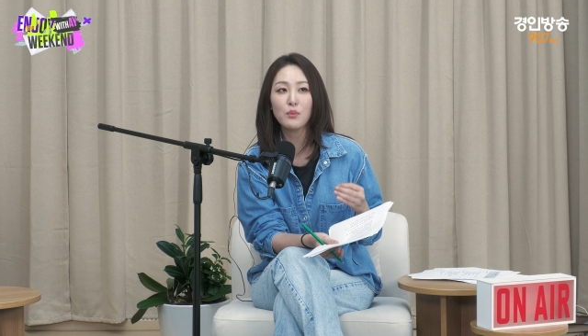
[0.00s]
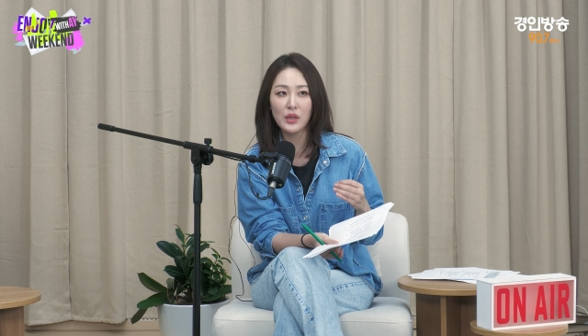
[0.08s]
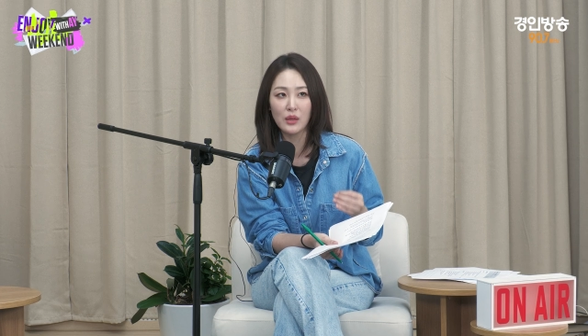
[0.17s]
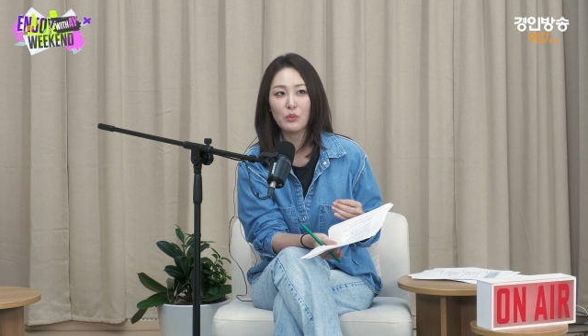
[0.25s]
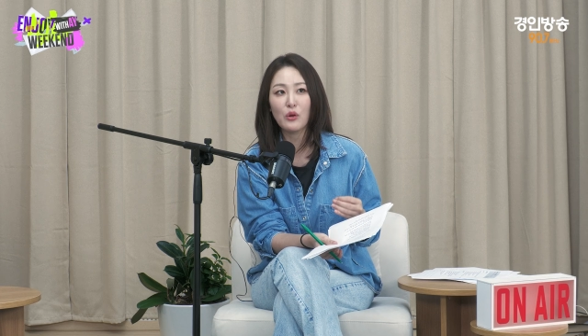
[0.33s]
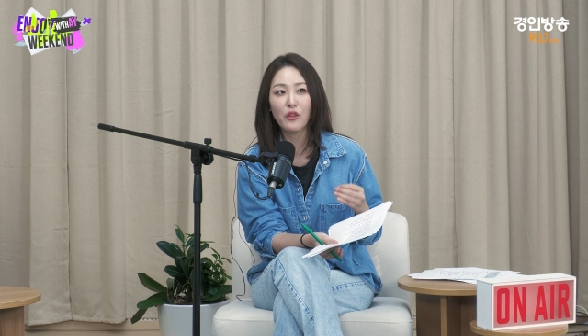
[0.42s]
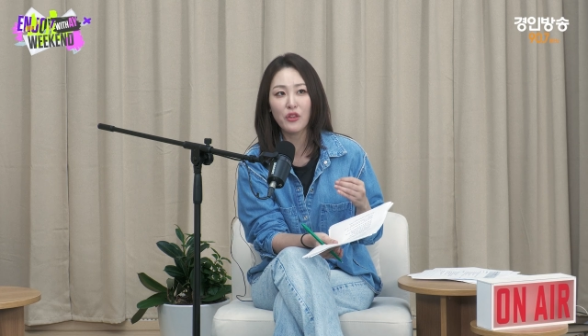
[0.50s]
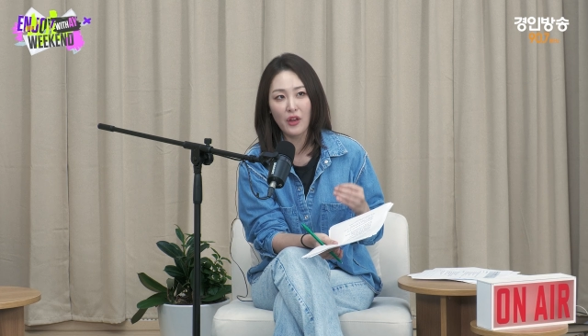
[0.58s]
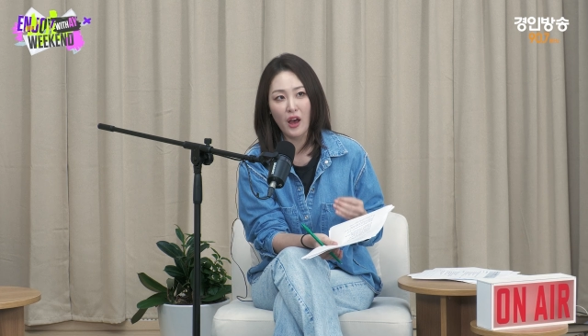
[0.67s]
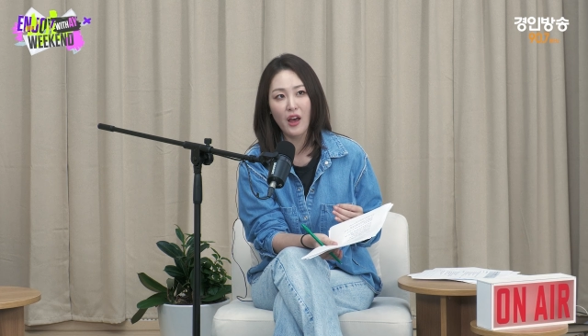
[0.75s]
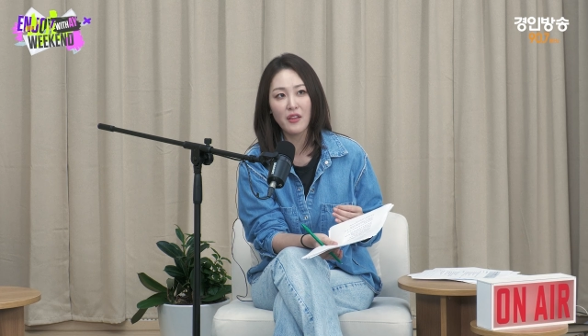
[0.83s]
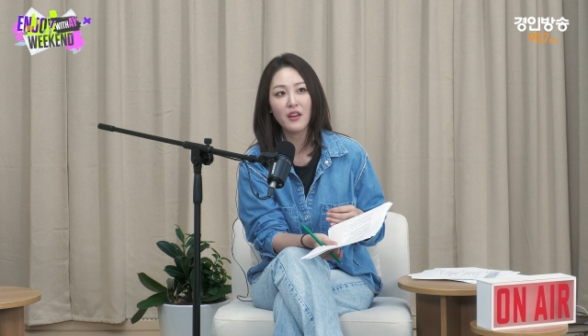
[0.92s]
people
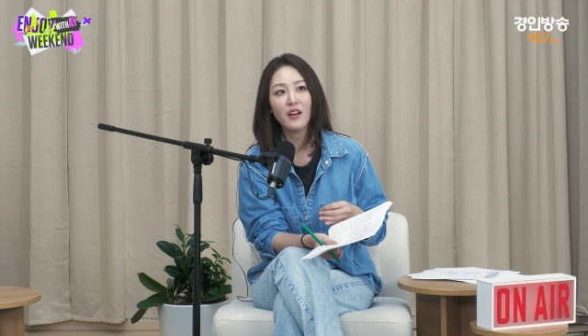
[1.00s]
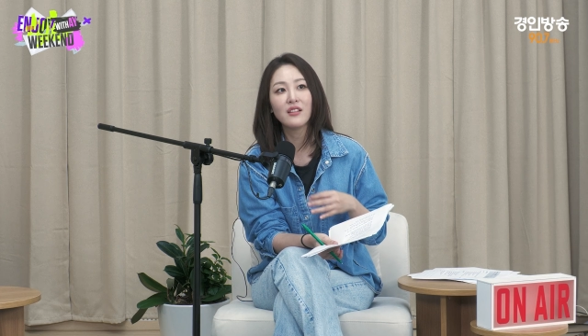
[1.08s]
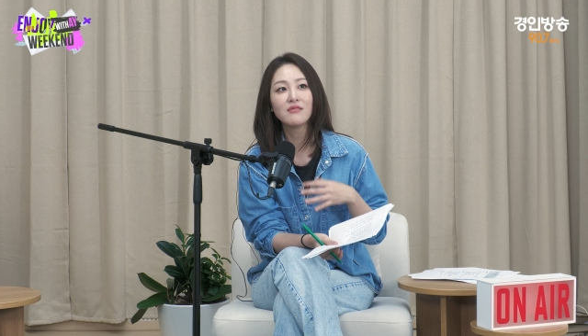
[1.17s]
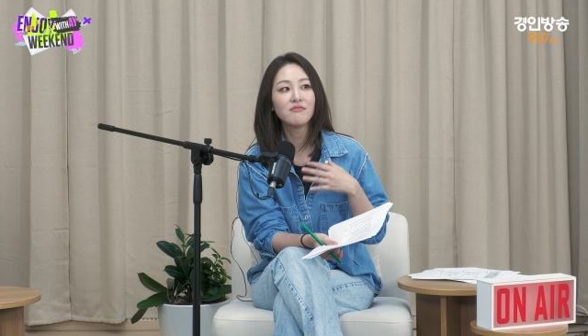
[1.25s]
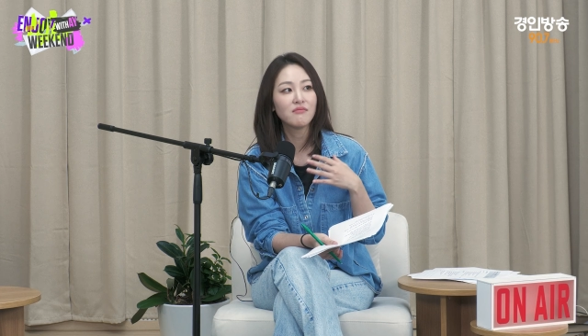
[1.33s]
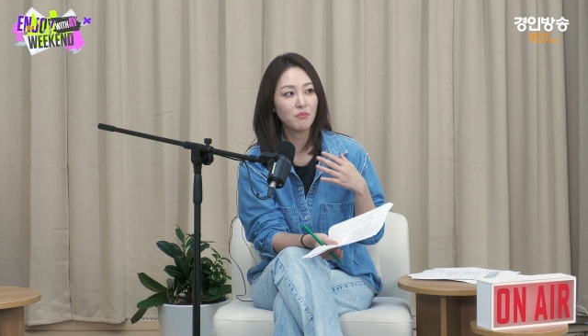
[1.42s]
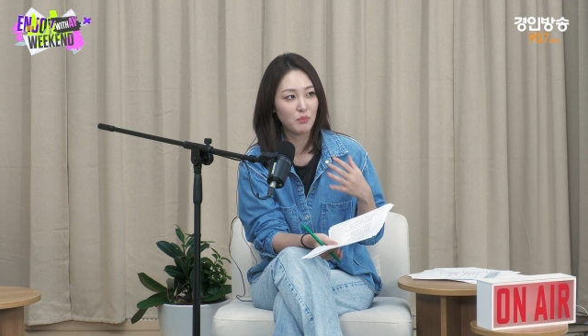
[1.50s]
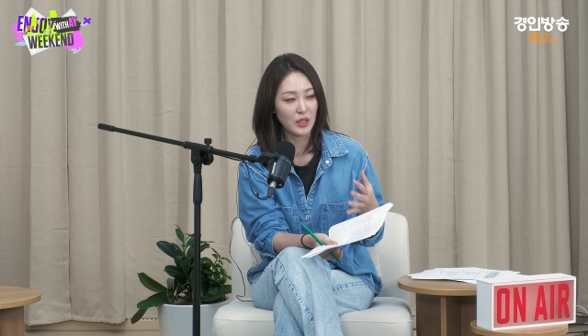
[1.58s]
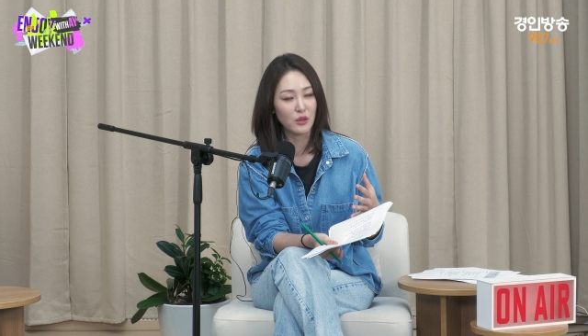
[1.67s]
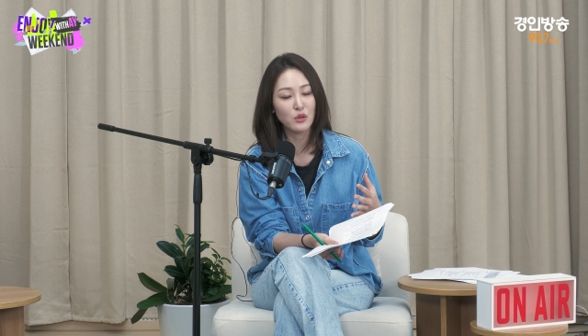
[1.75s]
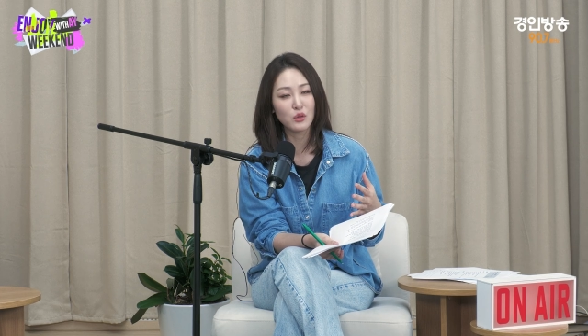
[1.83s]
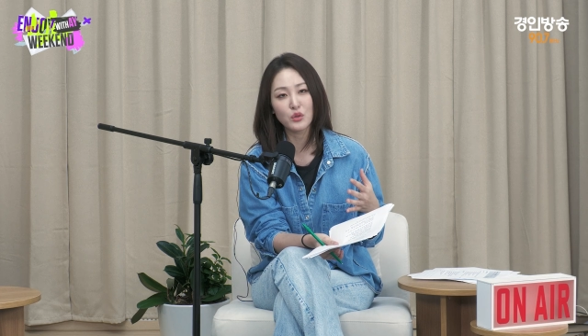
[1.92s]
thought
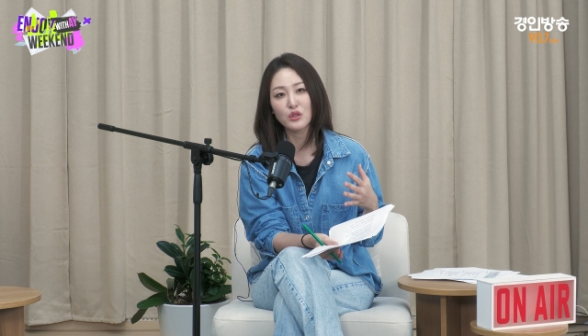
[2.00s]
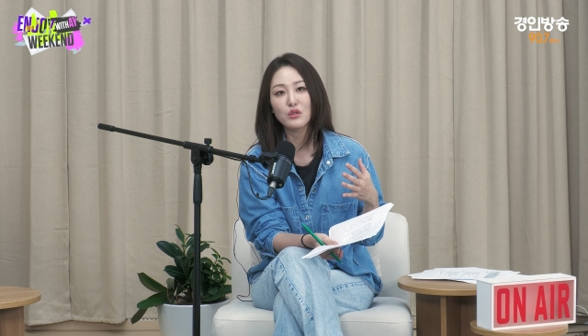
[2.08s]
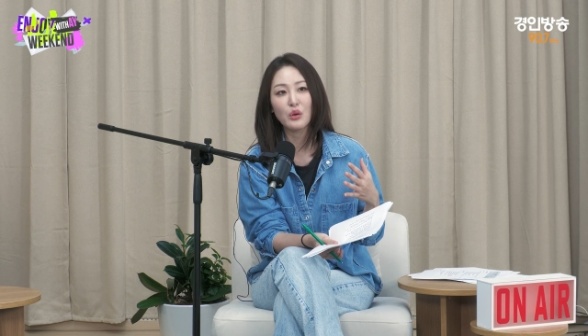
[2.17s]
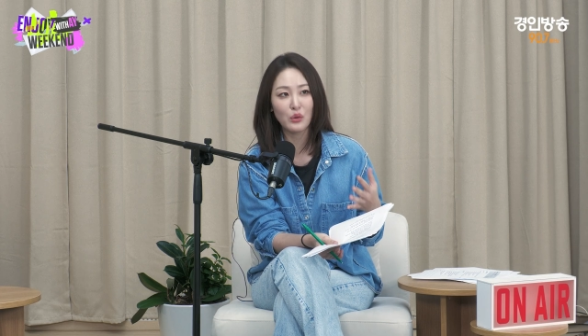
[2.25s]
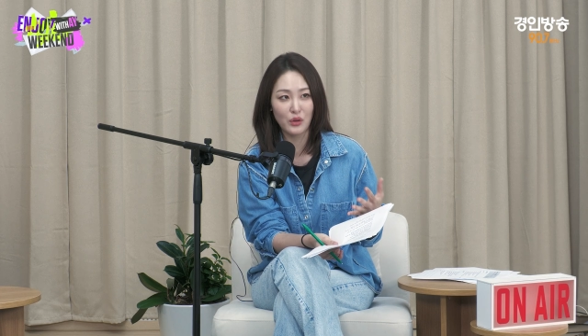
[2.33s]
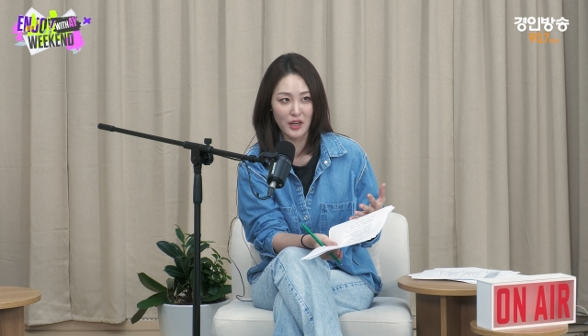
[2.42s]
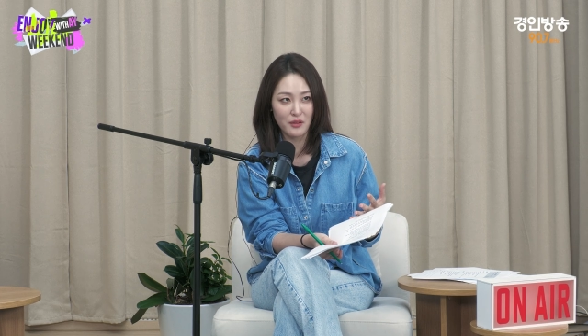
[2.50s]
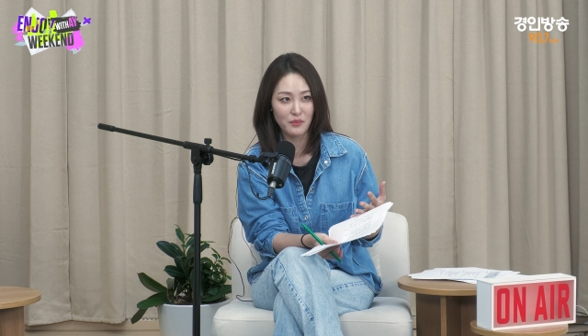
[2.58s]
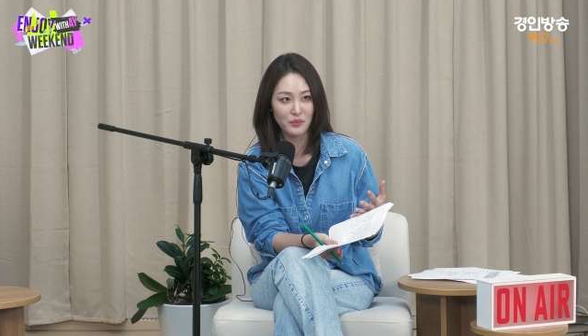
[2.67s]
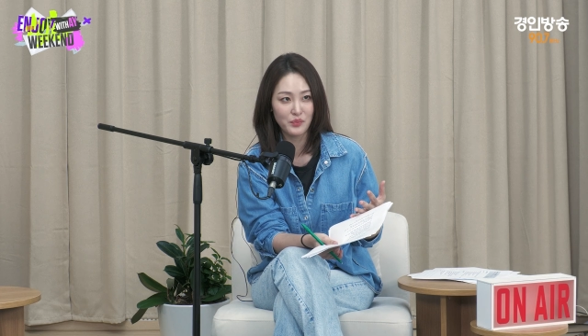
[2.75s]
Beatles were so great.